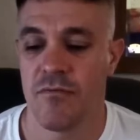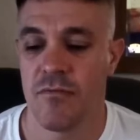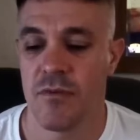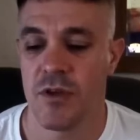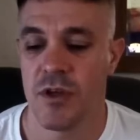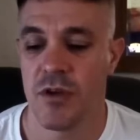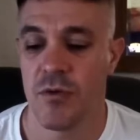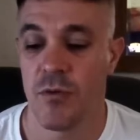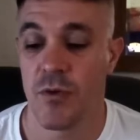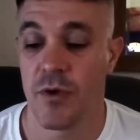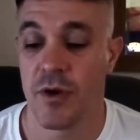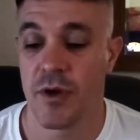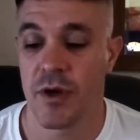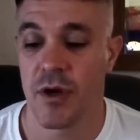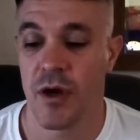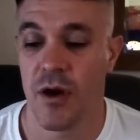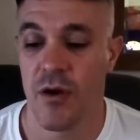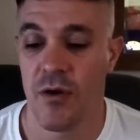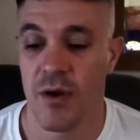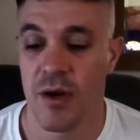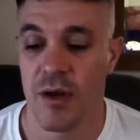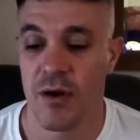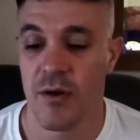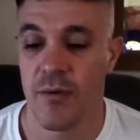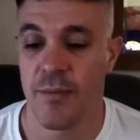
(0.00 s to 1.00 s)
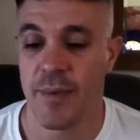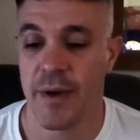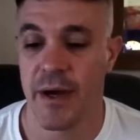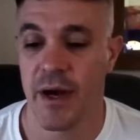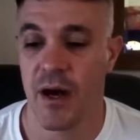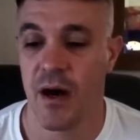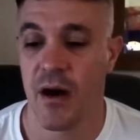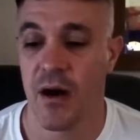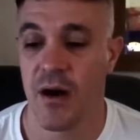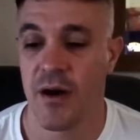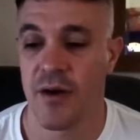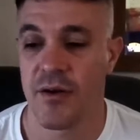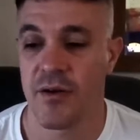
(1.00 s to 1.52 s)
you want to go a little bit
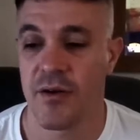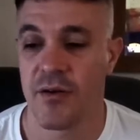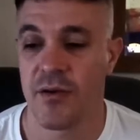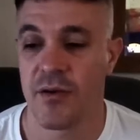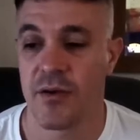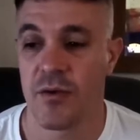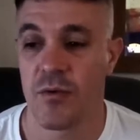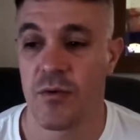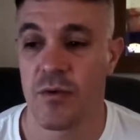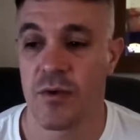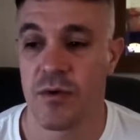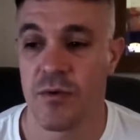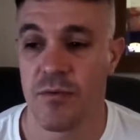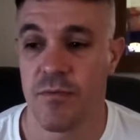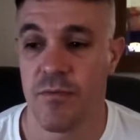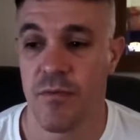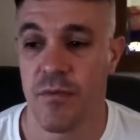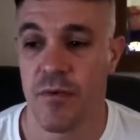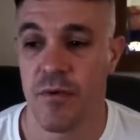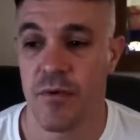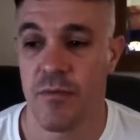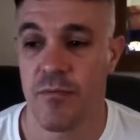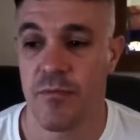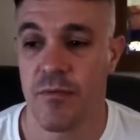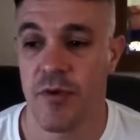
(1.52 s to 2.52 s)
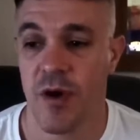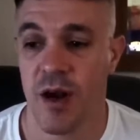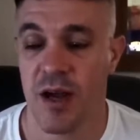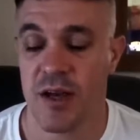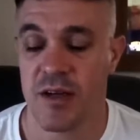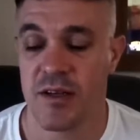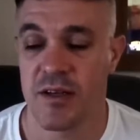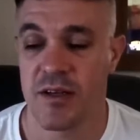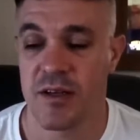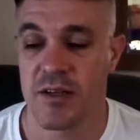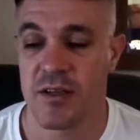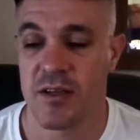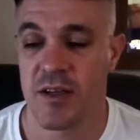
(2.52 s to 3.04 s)
harder and you want to
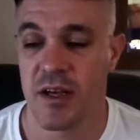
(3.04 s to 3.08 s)
practice